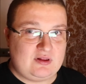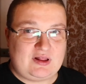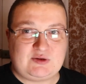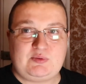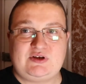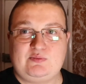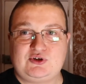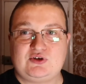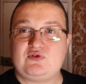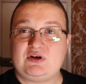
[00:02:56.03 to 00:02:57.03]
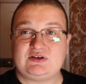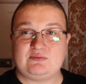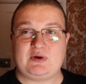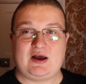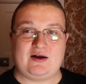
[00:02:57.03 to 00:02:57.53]
That's pretty much the
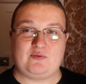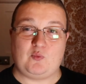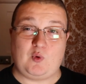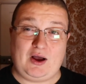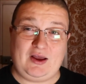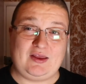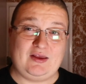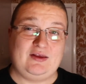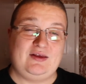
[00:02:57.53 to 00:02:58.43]
reason behind why